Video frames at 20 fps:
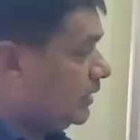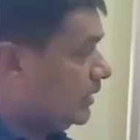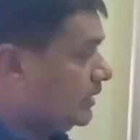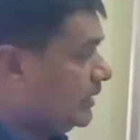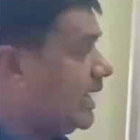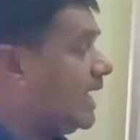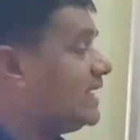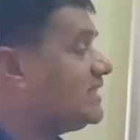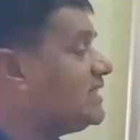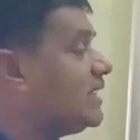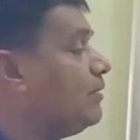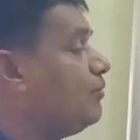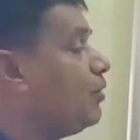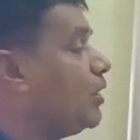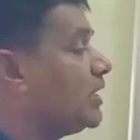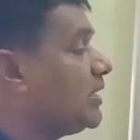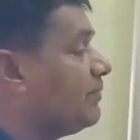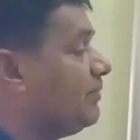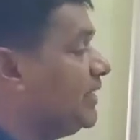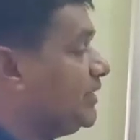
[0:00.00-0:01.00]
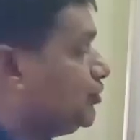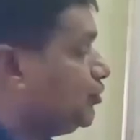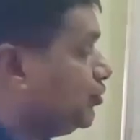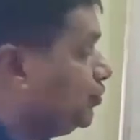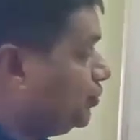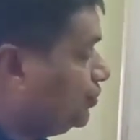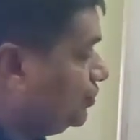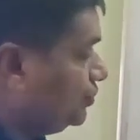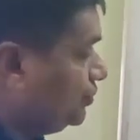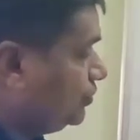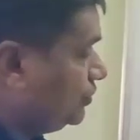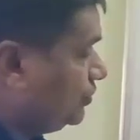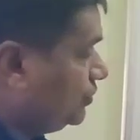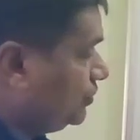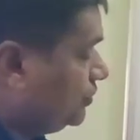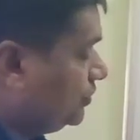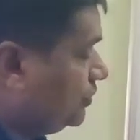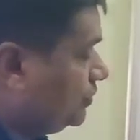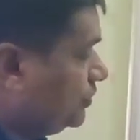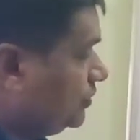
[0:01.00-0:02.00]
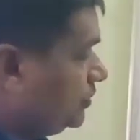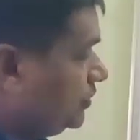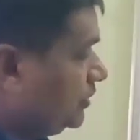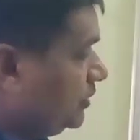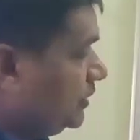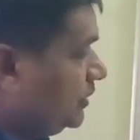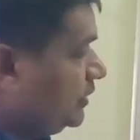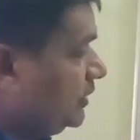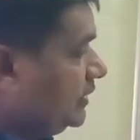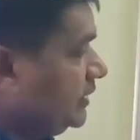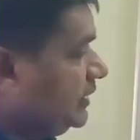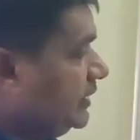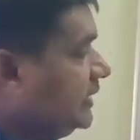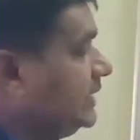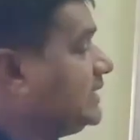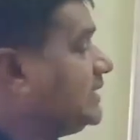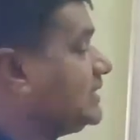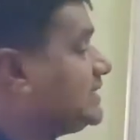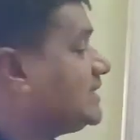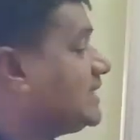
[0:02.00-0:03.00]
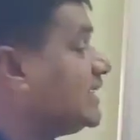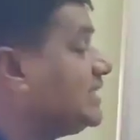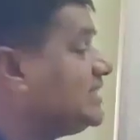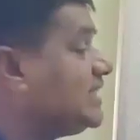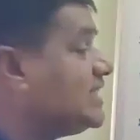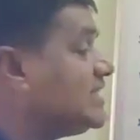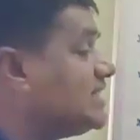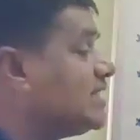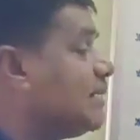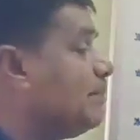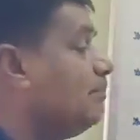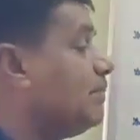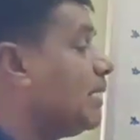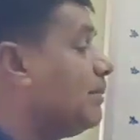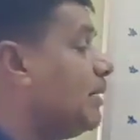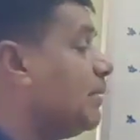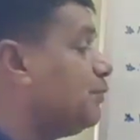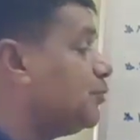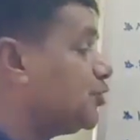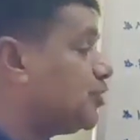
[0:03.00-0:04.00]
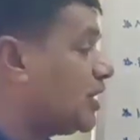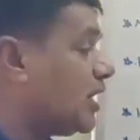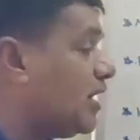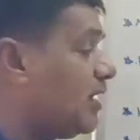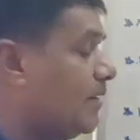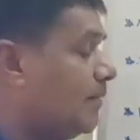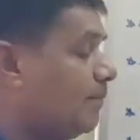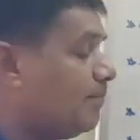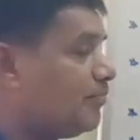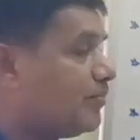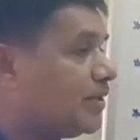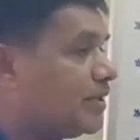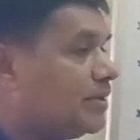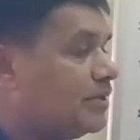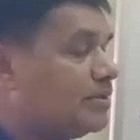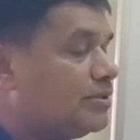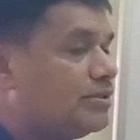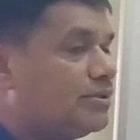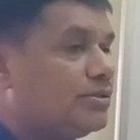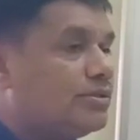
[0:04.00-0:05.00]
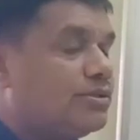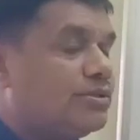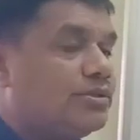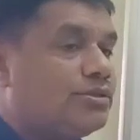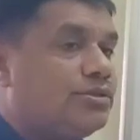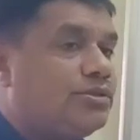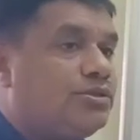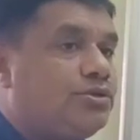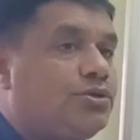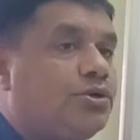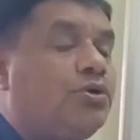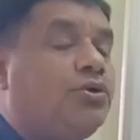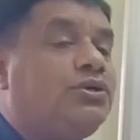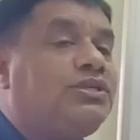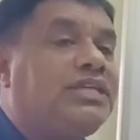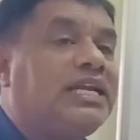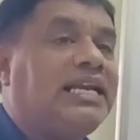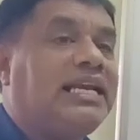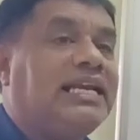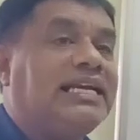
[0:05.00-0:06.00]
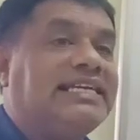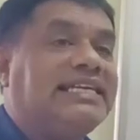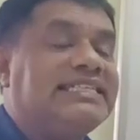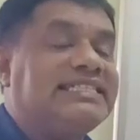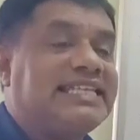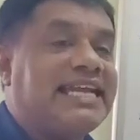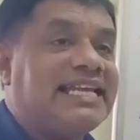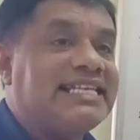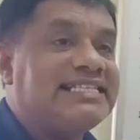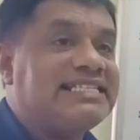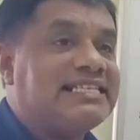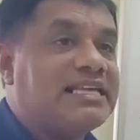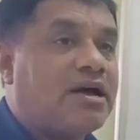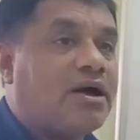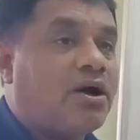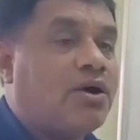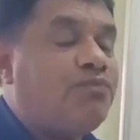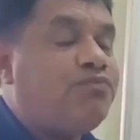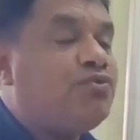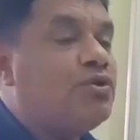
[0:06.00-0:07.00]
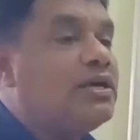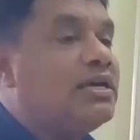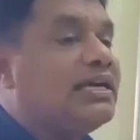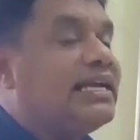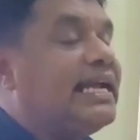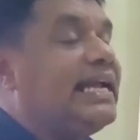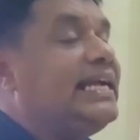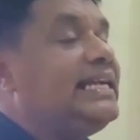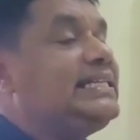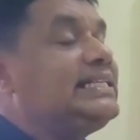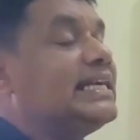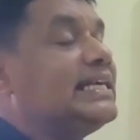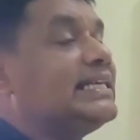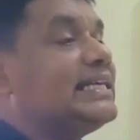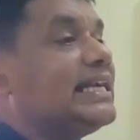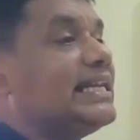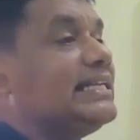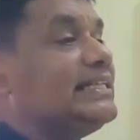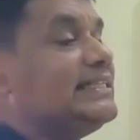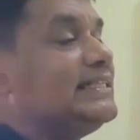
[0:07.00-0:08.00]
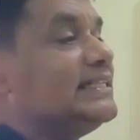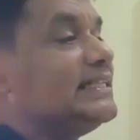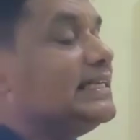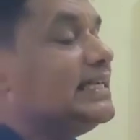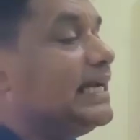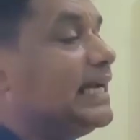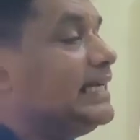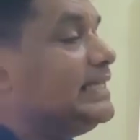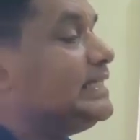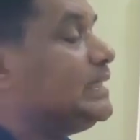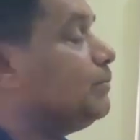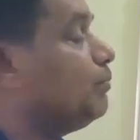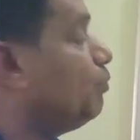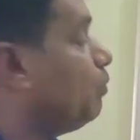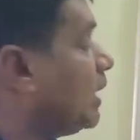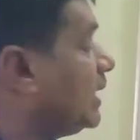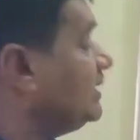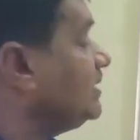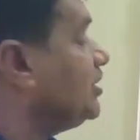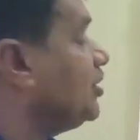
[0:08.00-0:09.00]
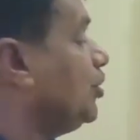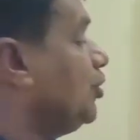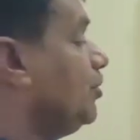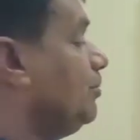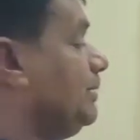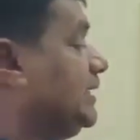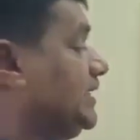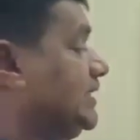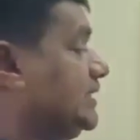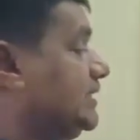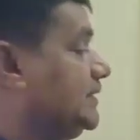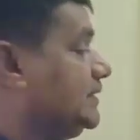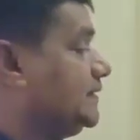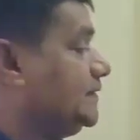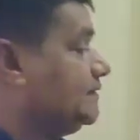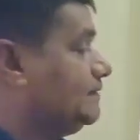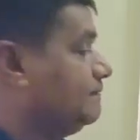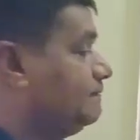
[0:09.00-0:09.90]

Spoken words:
National Waterway 2, it stretches the Brahmaputra. Total distance of 891 kilometers.